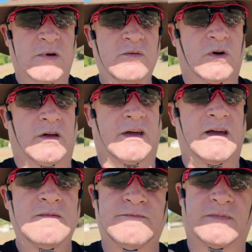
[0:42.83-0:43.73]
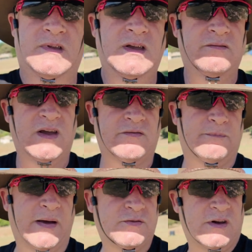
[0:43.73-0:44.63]
Meanwhile, though, if you have
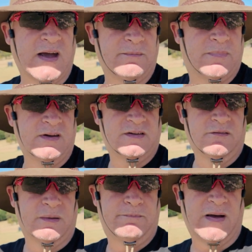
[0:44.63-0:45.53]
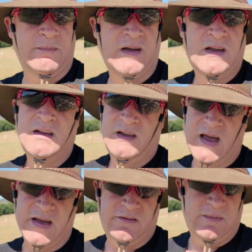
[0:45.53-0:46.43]
a battery company still in the pub
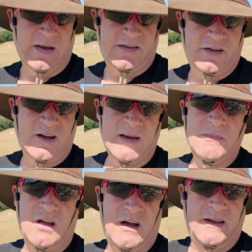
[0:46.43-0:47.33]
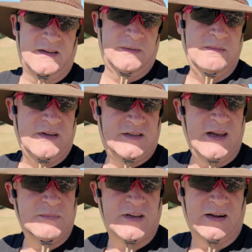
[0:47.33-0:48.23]
arguing about timelines, remember
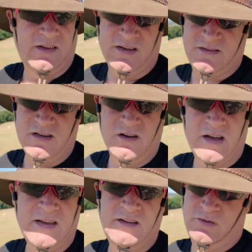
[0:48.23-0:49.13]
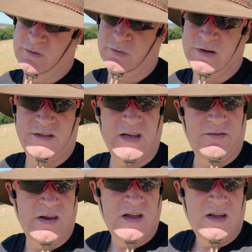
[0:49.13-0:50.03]
Samsung, the SDI,
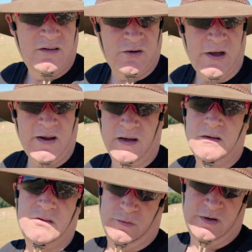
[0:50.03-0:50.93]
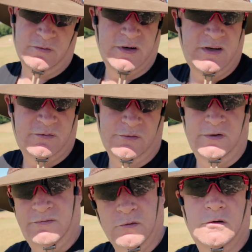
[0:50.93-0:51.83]
2027, Toyota, 2020,
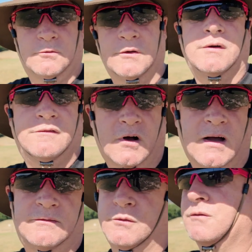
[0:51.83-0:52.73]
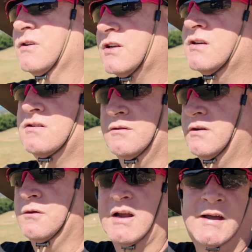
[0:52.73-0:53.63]
2024, 2025, 2026,
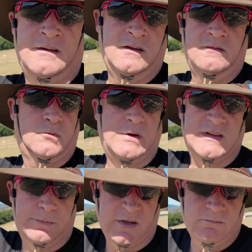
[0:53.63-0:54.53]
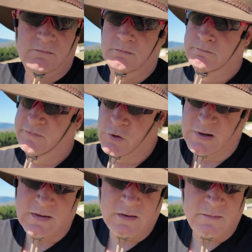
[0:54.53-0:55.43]
2028, 20 something,
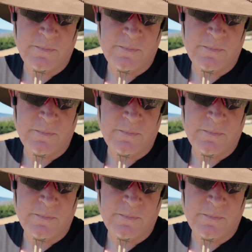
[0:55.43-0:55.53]
30.